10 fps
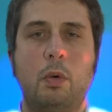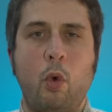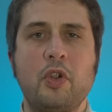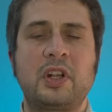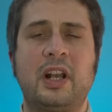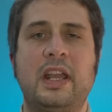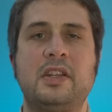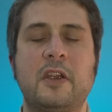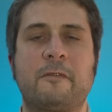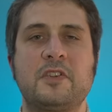One clear
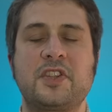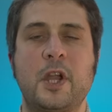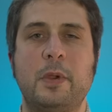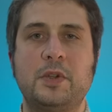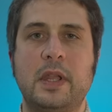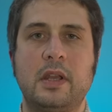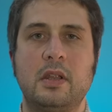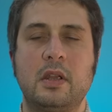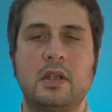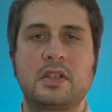difference, though,
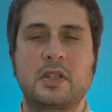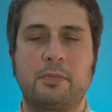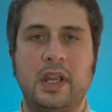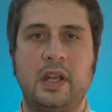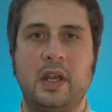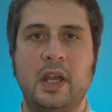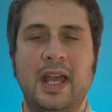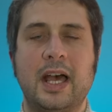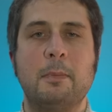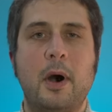between Sabrina
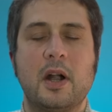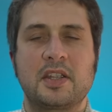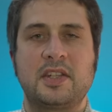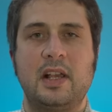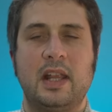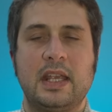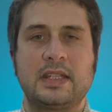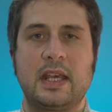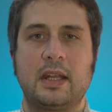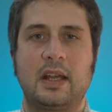and Mark Steele
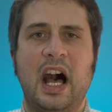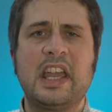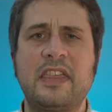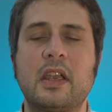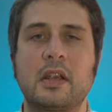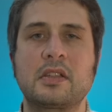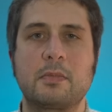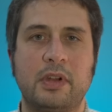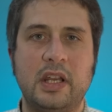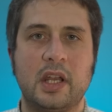is that I think
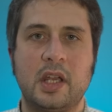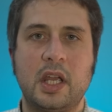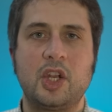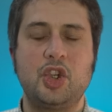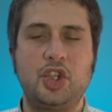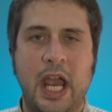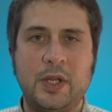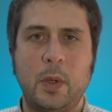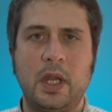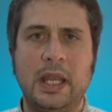Sabrina
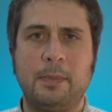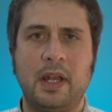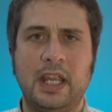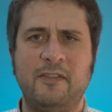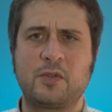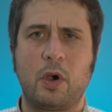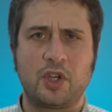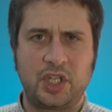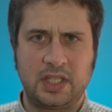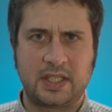genuinely believes
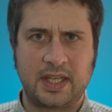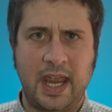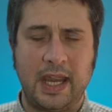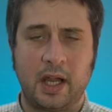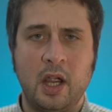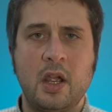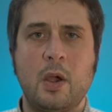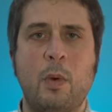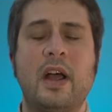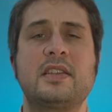what she's saying,
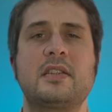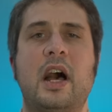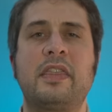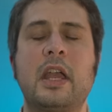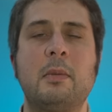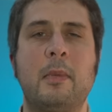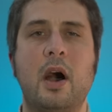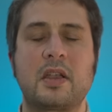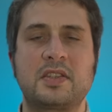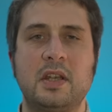whereas I think
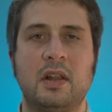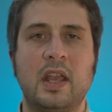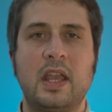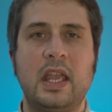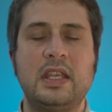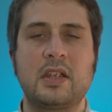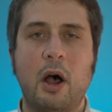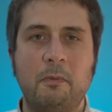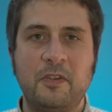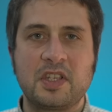Mark Steele is
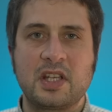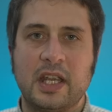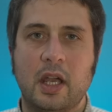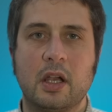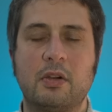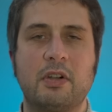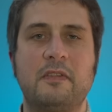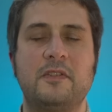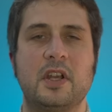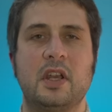obviously a
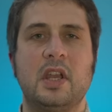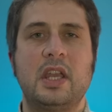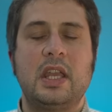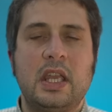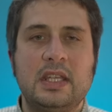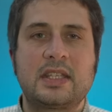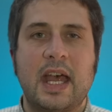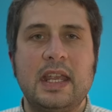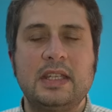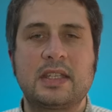grifter. He
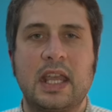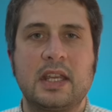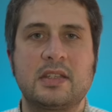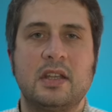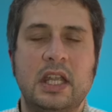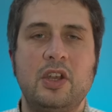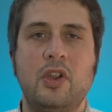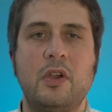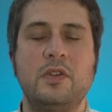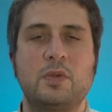says things that he
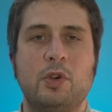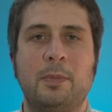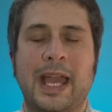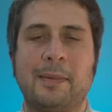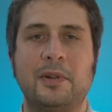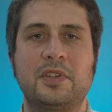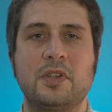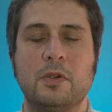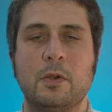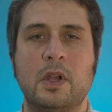knows will be able
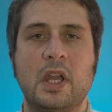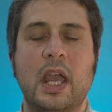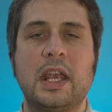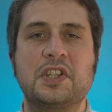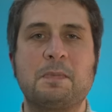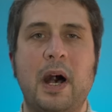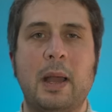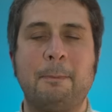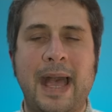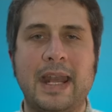to
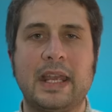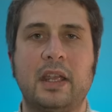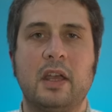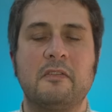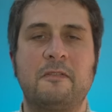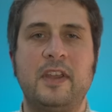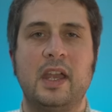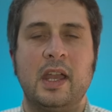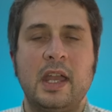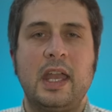inspire panic and
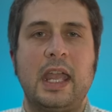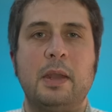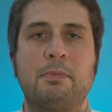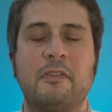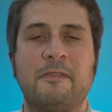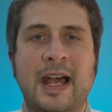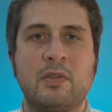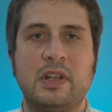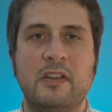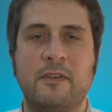fear in
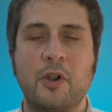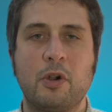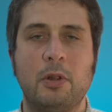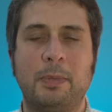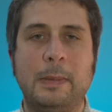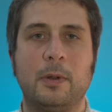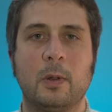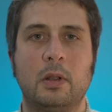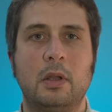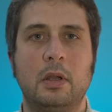profoundly vulnerable
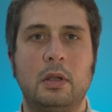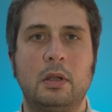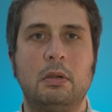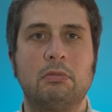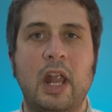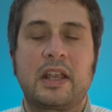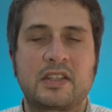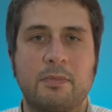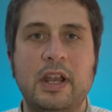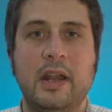people. Like
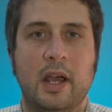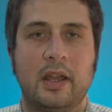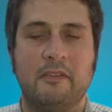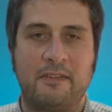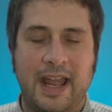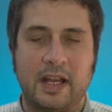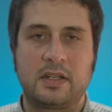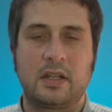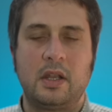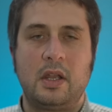Sabrina, in fact.